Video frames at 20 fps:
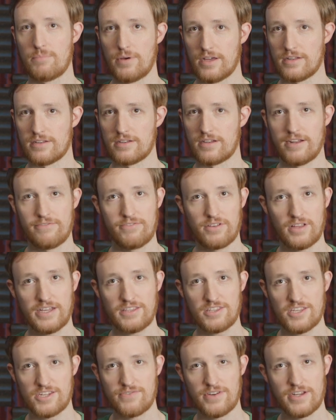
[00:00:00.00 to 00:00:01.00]
button. And if you
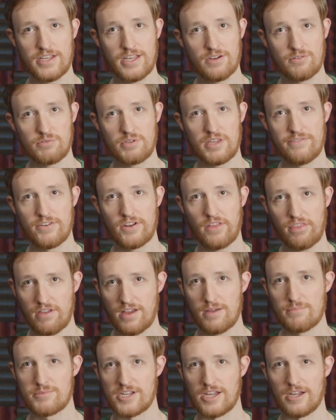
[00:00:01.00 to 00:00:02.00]
like this video, give it a
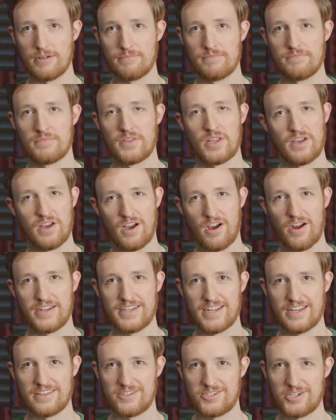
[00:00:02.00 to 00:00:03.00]
thumbs up. All right,
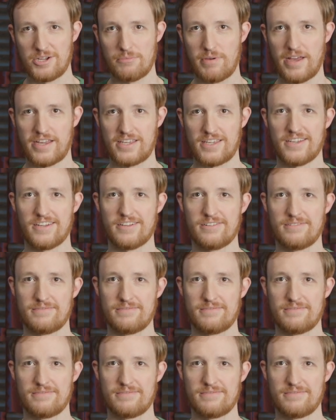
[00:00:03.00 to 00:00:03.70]
now let's jump back in.